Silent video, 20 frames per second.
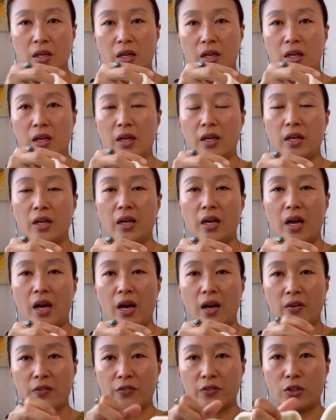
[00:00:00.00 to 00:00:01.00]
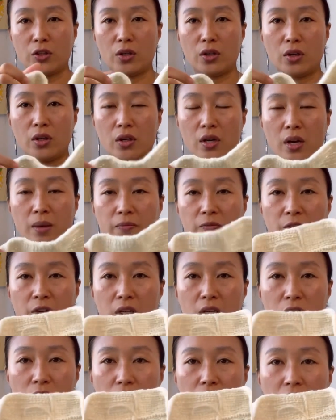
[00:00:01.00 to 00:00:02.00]
And then after I'm
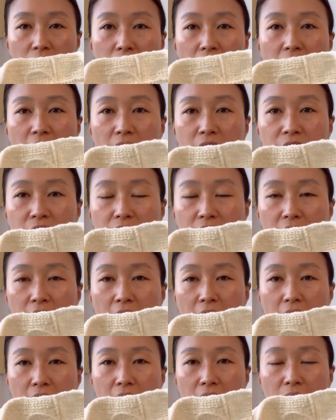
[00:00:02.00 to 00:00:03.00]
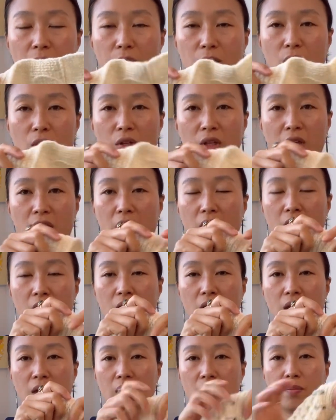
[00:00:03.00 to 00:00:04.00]
finishing the left side, I'm
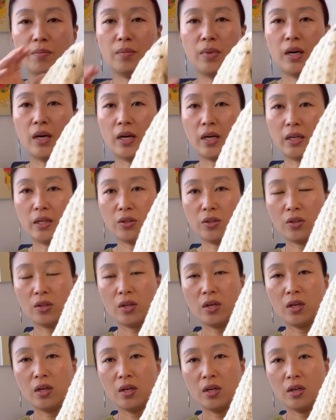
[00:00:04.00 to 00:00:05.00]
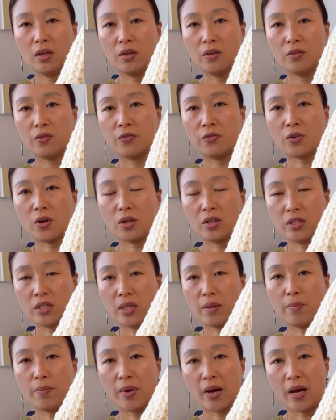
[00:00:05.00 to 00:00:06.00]
gonna combine front
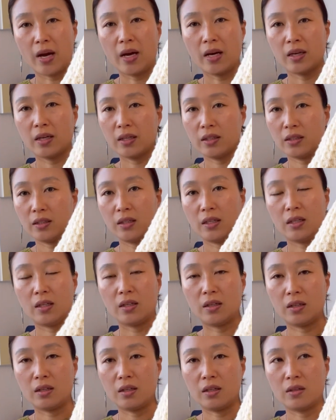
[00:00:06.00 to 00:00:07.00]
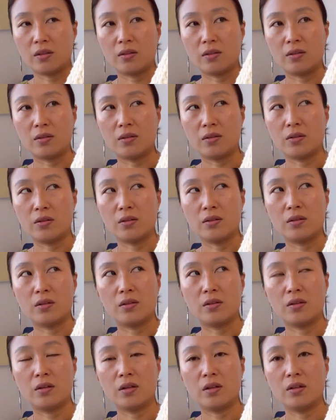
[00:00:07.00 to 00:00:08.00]
and back and knit,
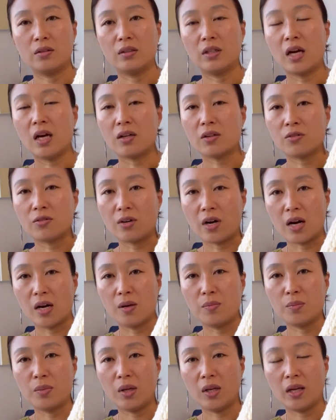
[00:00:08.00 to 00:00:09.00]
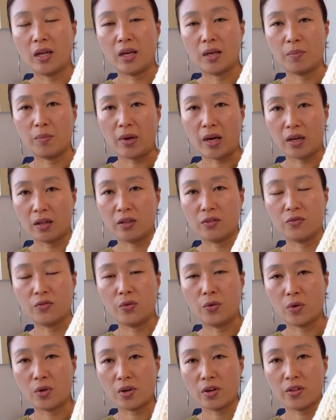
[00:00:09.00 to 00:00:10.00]
or not around, but like back and
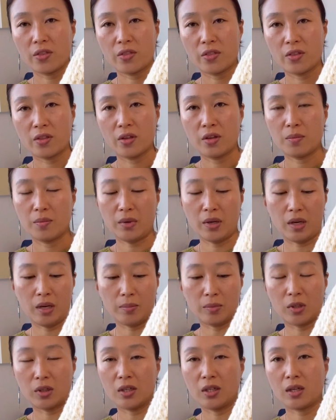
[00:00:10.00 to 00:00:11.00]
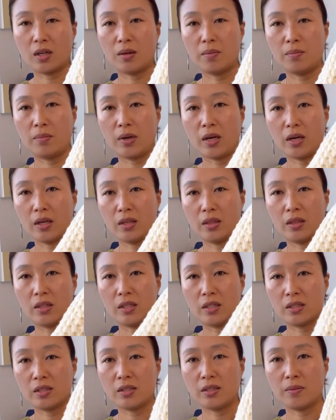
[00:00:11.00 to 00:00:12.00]
forth. But I'm gonna combine
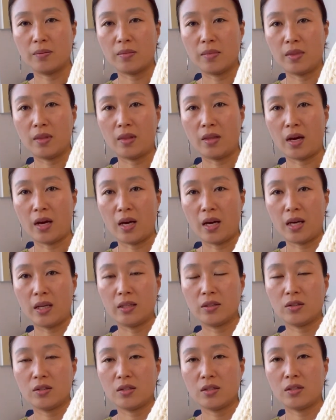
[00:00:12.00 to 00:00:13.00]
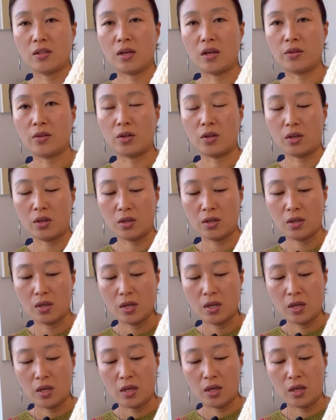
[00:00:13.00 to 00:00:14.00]
this and that together,
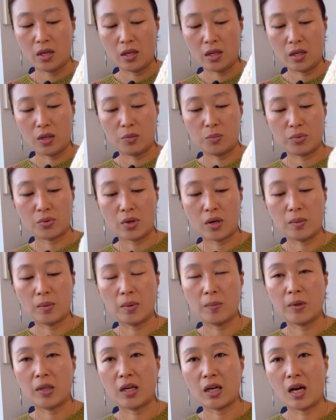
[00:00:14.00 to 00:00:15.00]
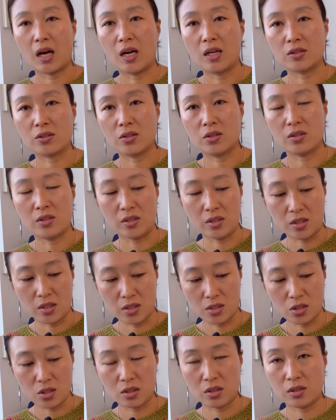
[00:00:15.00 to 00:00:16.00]
and I'll probably cast on
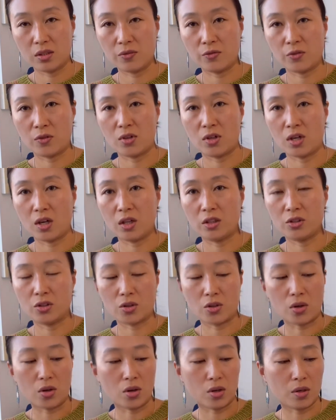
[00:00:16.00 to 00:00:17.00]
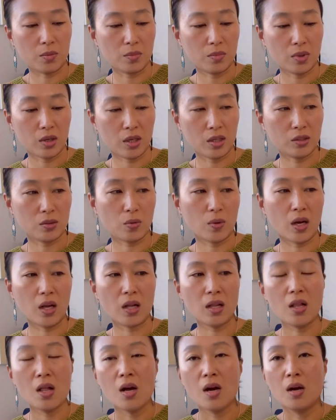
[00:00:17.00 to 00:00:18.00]
stitches for underarm as
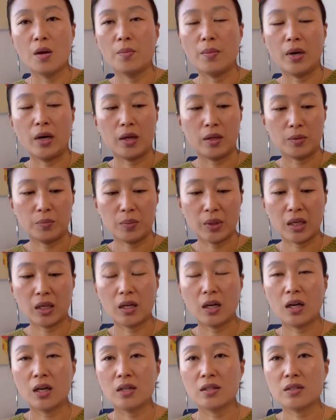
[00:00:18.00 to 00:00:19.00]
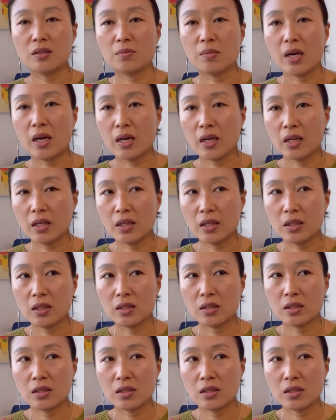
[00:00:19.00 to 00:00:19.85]
well. But because my